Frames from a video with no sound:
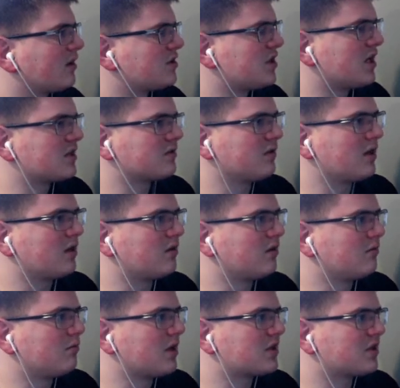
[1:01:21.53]
she has like
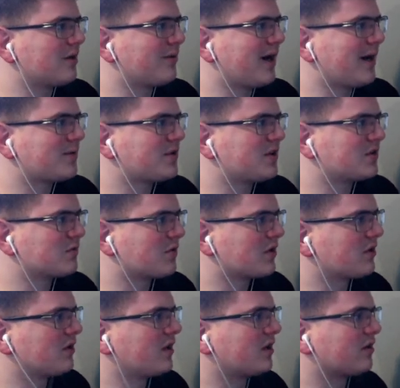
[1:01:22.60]
good mix up options
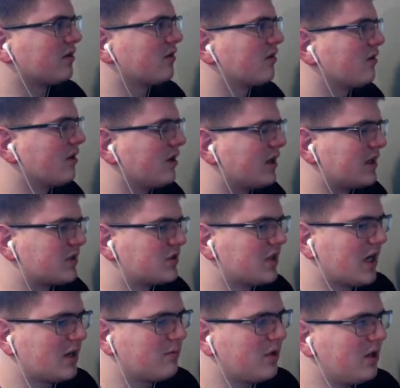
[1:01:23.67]
with like her
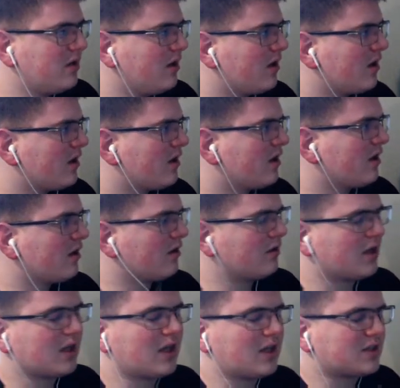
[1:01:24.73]
side B,
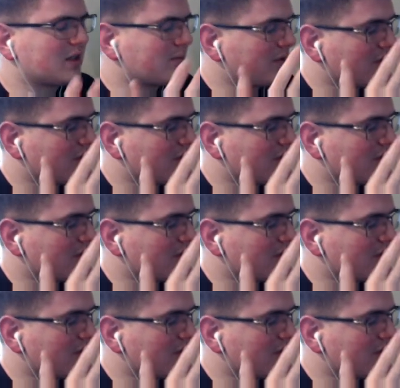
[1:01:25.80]
not side